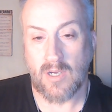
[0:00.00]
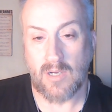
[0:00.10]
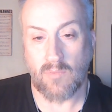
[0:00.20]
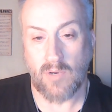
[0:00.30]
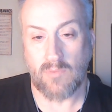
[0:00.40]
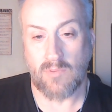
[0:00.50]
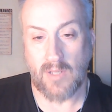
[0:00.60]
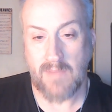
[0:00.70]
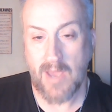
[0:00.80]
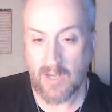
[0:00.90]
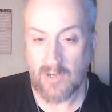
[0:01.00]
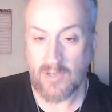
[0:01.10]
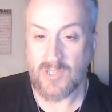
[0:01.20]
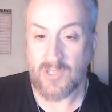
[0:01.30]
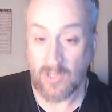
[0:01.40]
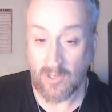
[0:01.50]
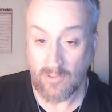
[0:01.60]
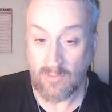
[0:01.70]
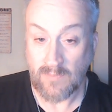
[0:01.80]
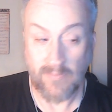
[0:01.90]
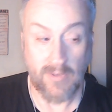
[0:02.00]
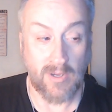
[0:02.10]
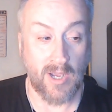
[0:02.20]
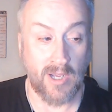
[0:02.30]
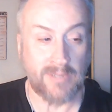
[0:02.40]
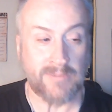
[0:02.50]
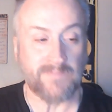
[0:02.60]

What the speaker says: on what really matters to you. Okay.